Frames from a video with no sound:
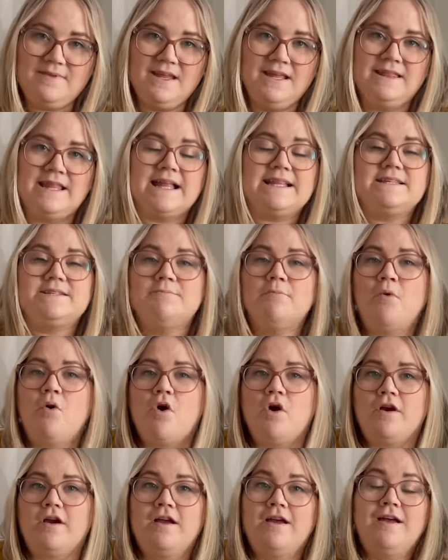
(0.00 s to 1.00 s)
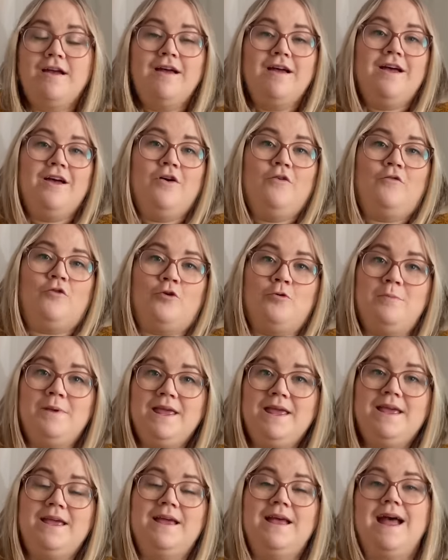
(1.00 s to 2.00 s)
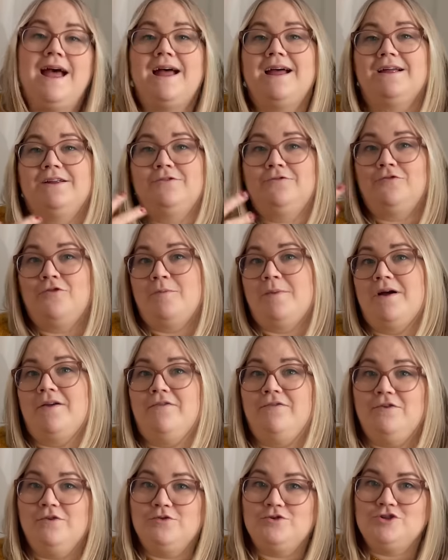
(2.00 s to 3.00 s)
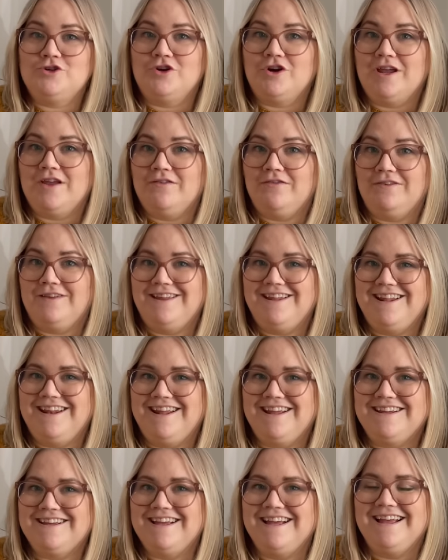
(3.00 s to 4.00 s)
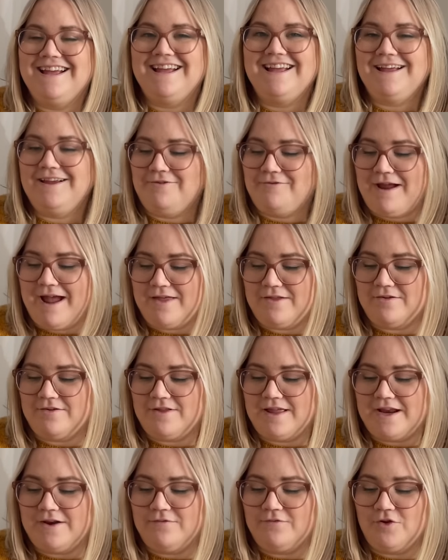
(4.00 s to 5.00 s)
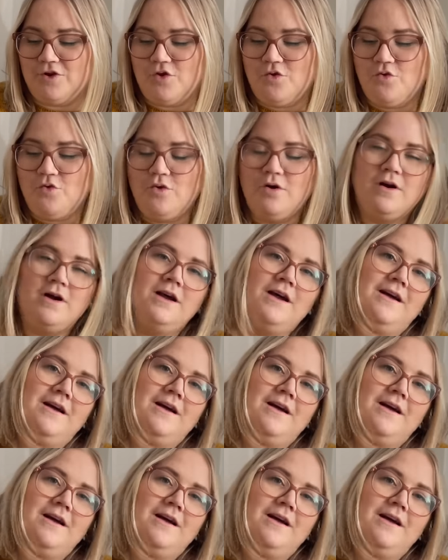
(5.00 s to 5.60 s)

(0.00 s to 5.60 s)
that's more for me and for my future gift knitting rather than for you.